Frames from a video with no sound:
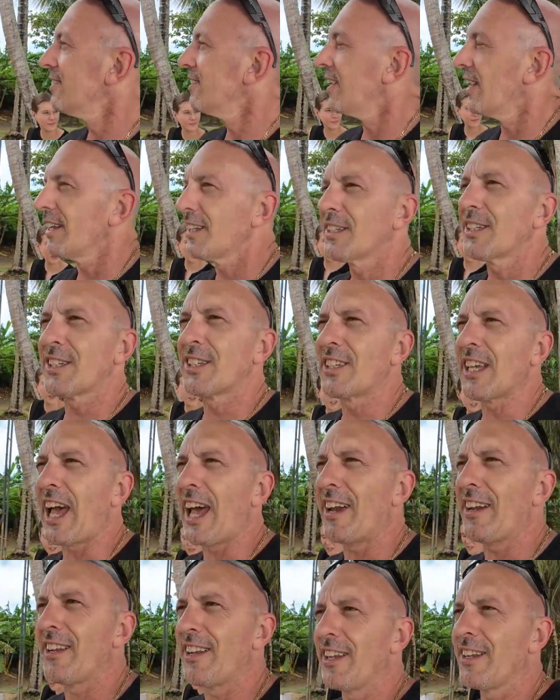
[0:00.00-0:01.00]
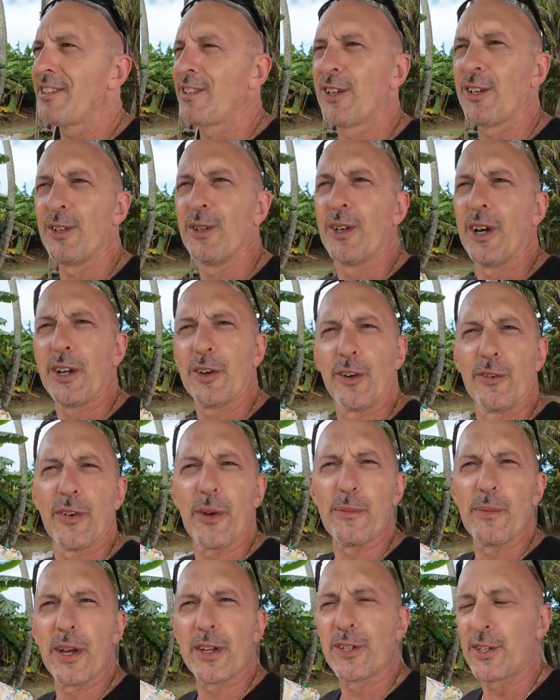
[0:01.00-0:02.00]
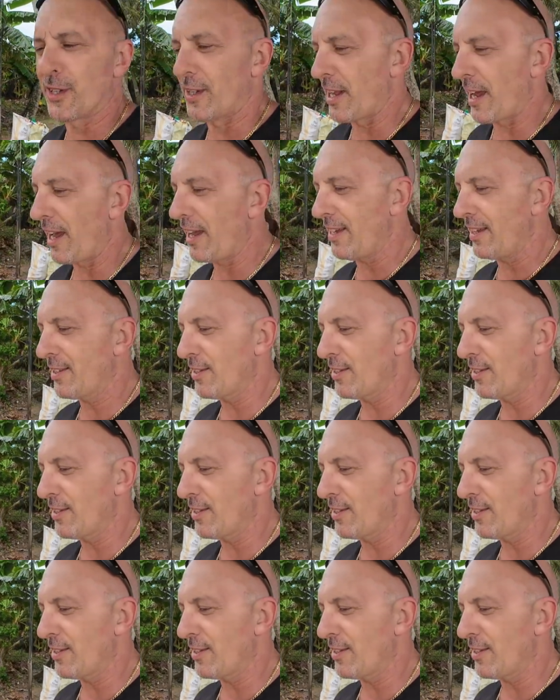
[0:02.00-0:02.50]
And it's a Saturday too. I don't know if I mentioned that.